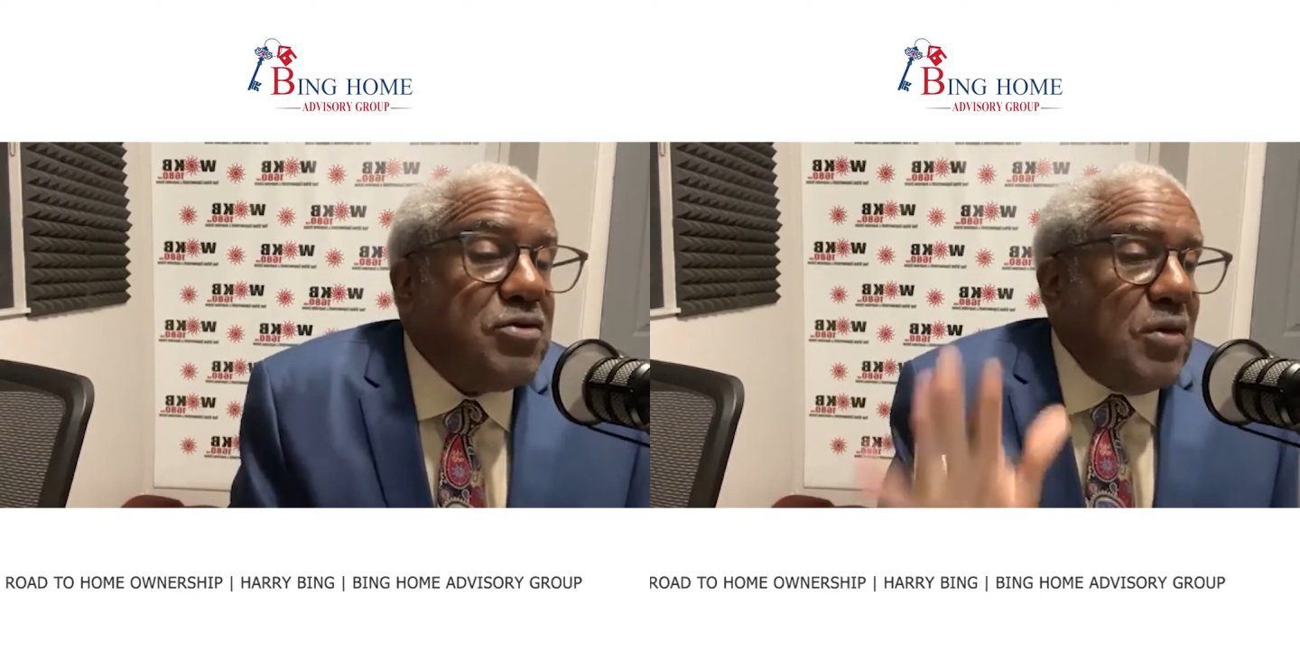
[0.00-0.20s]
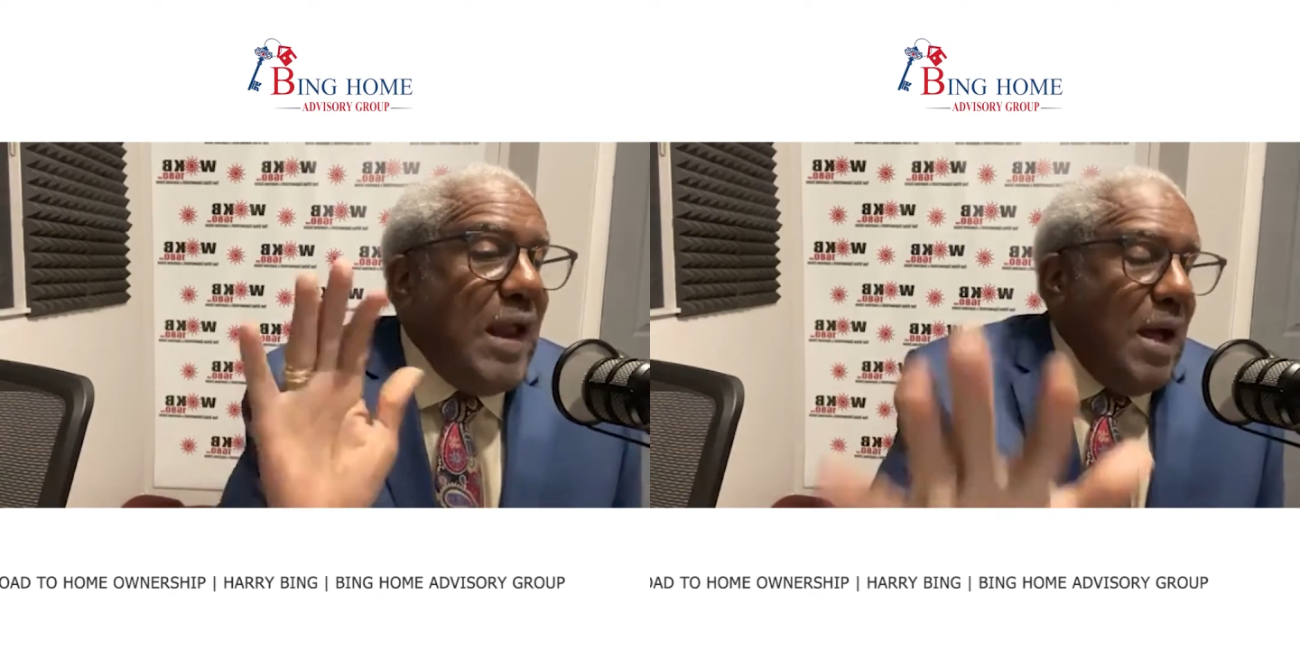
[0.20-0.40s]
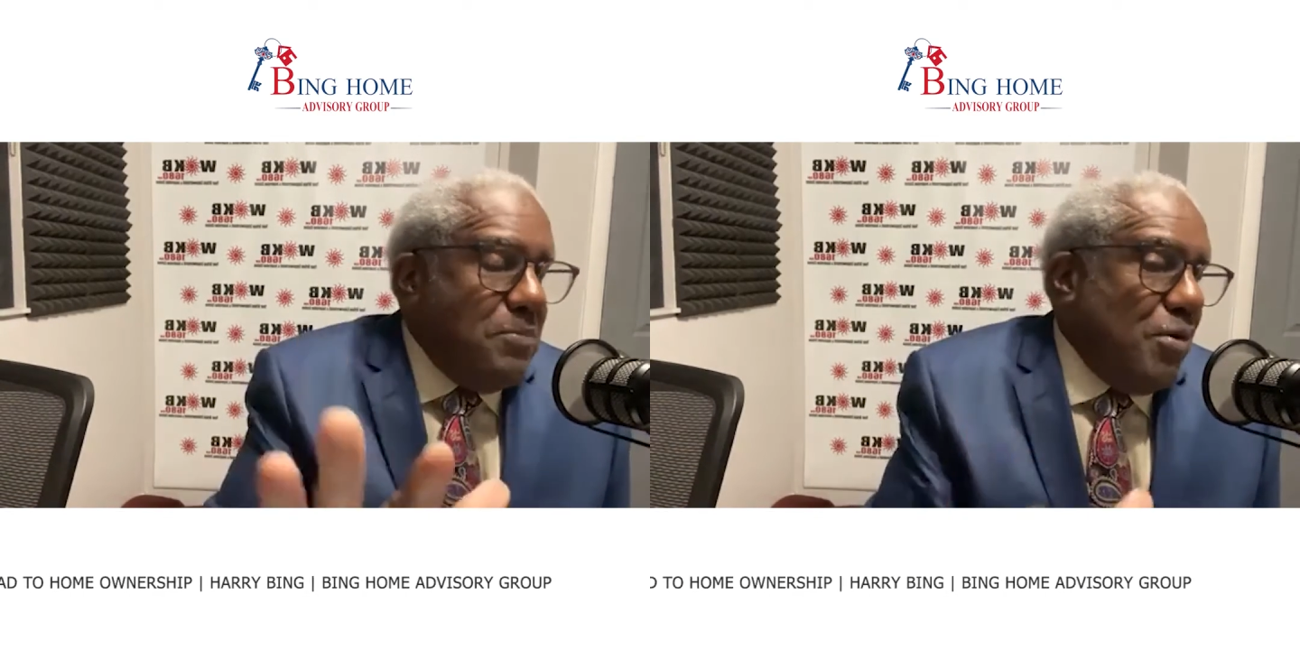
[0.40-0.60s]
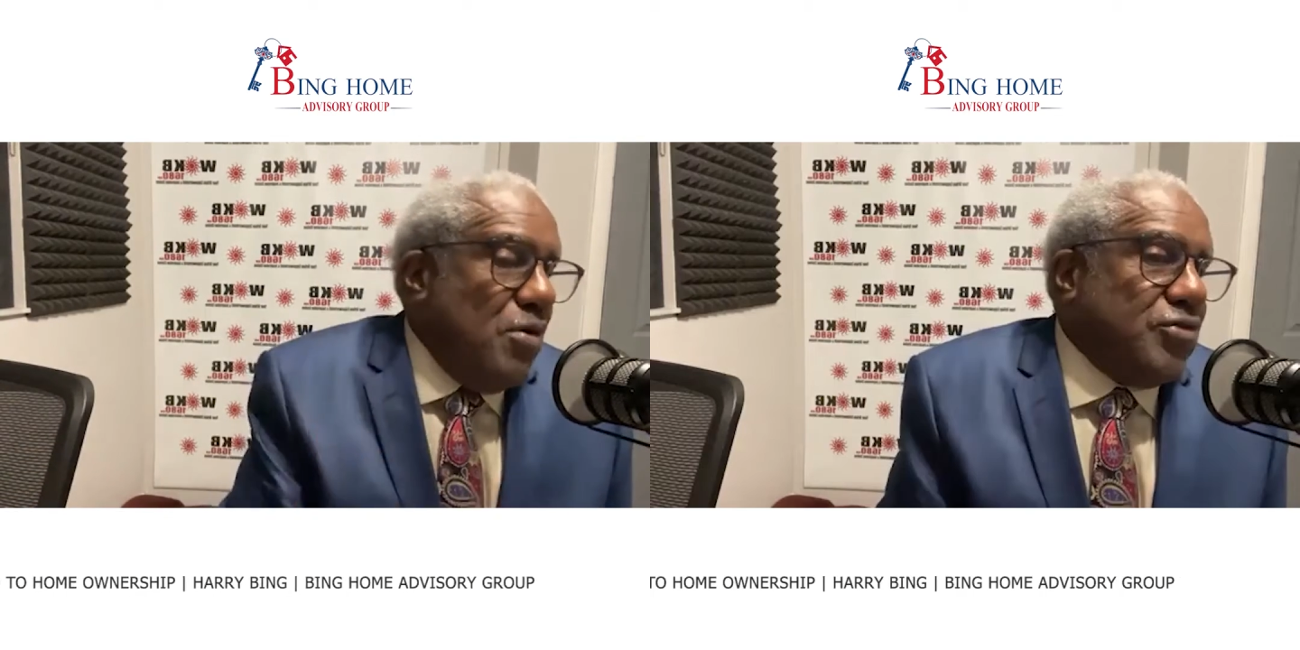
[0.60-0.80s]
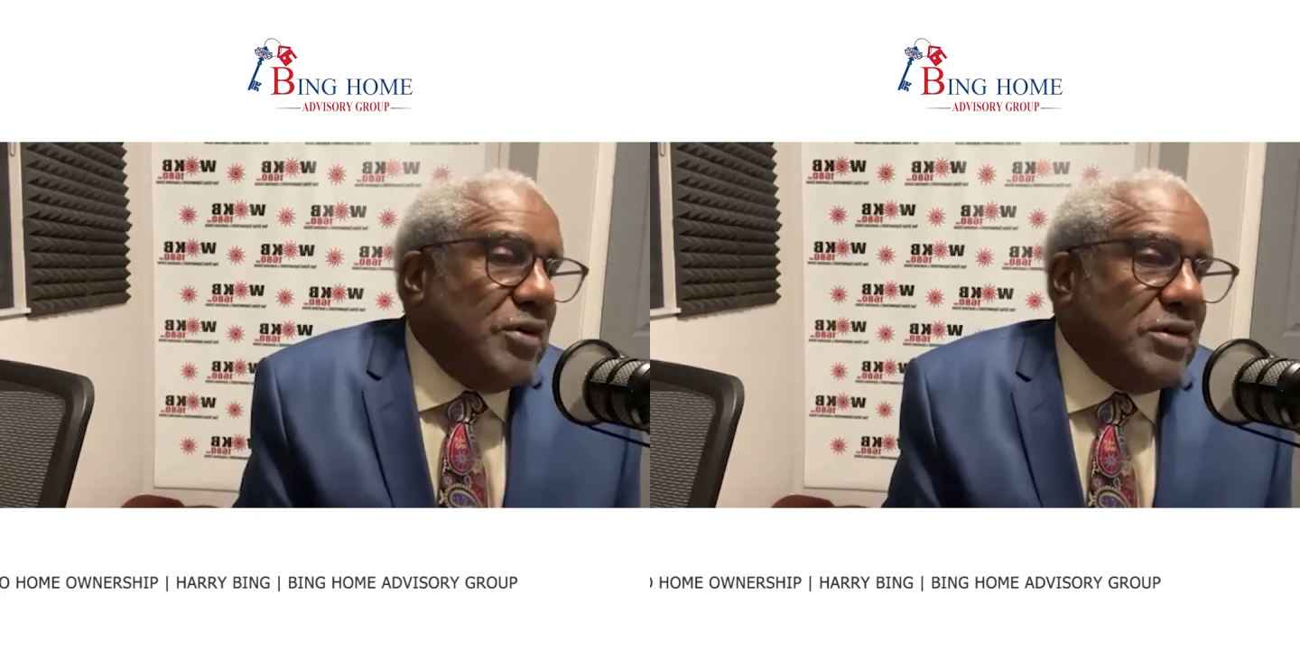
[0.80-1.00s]
So that
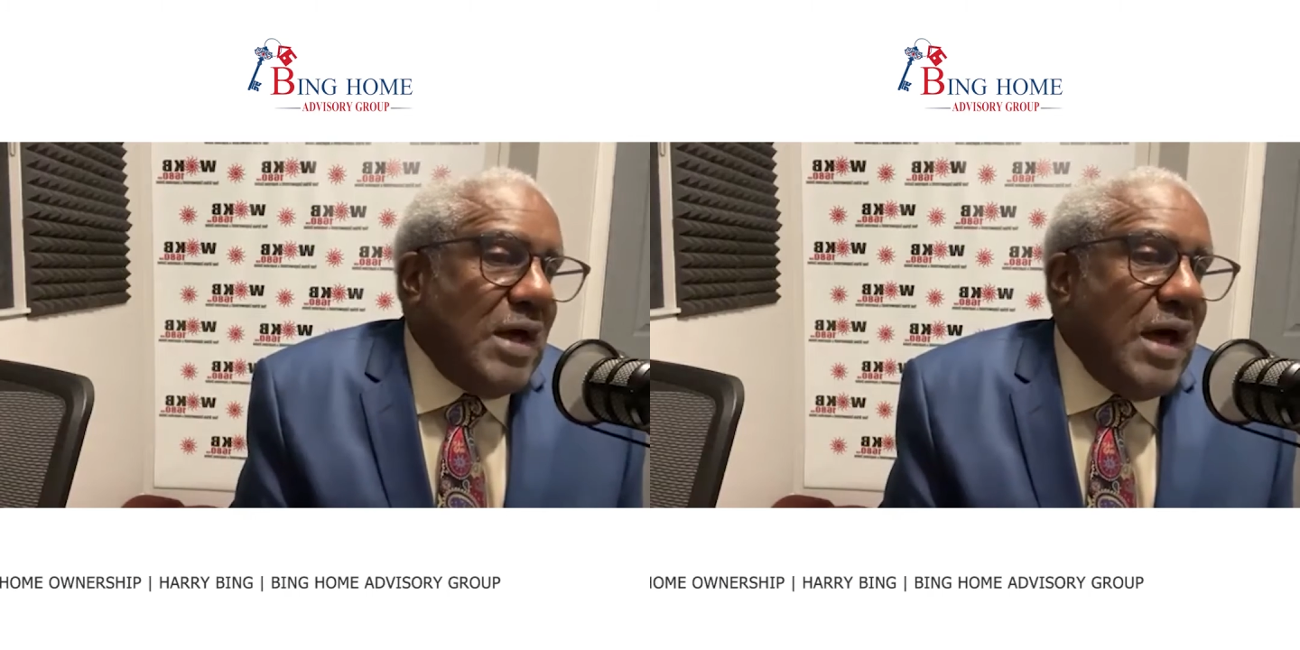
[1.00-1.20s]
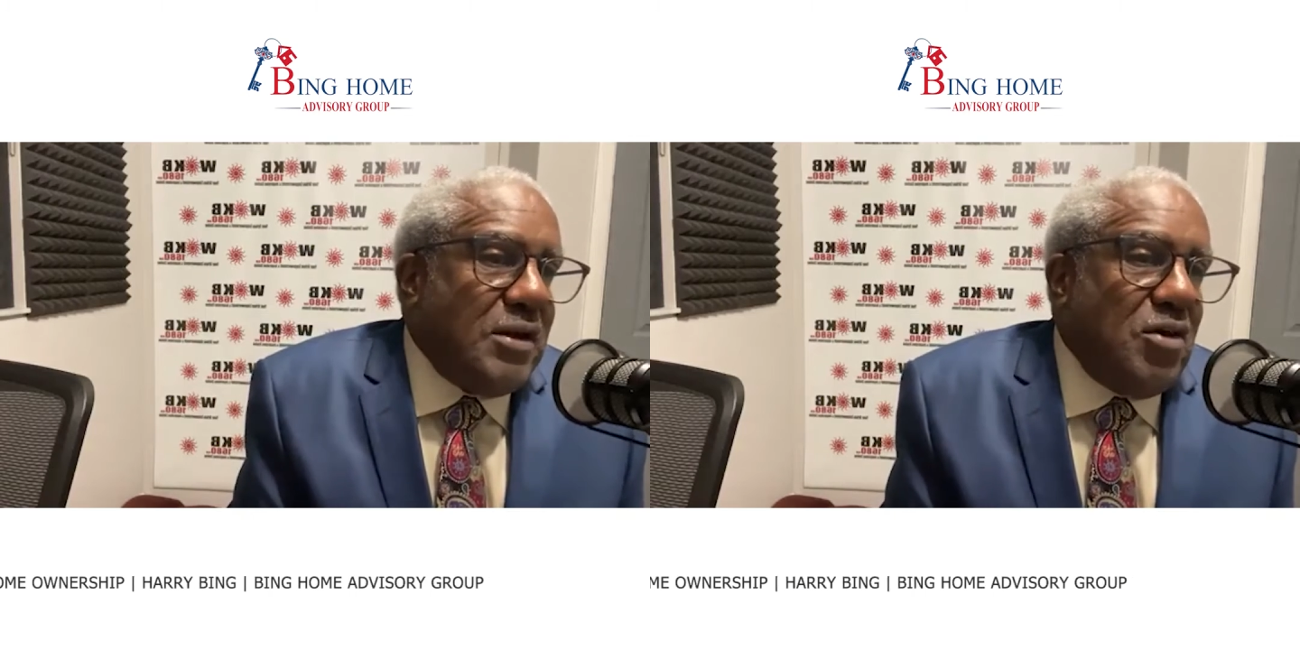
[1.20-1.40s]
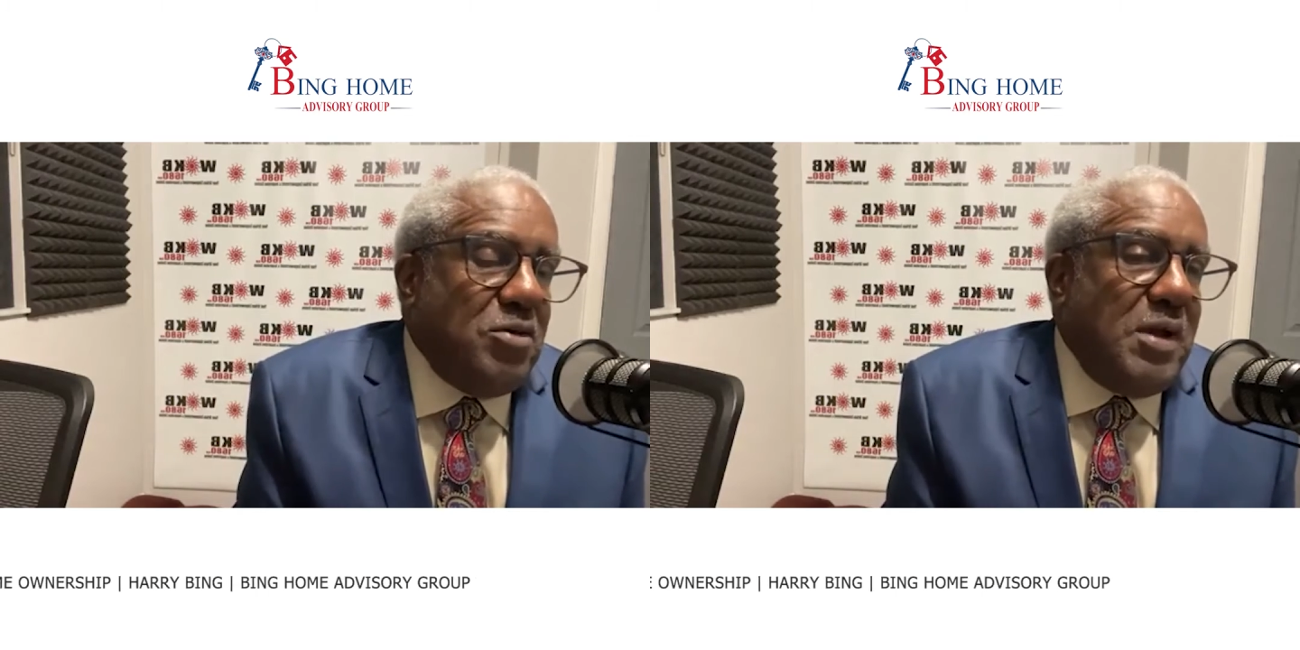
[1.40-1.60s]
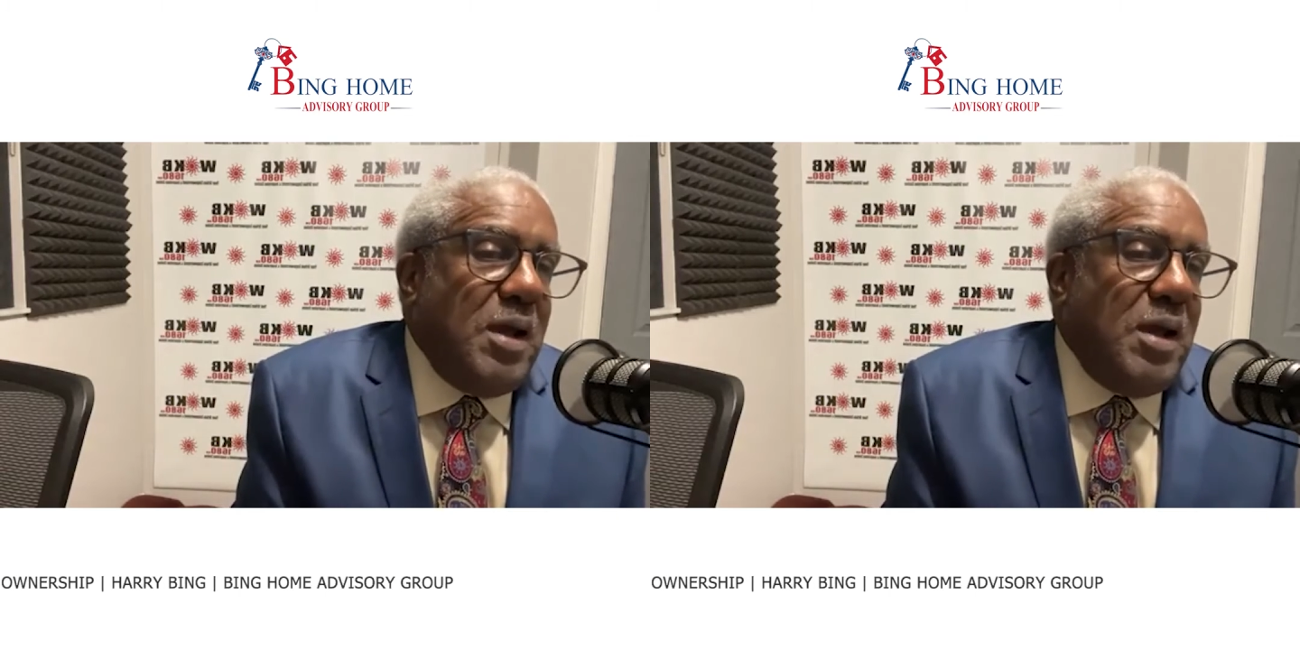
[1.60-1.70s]
person is either going to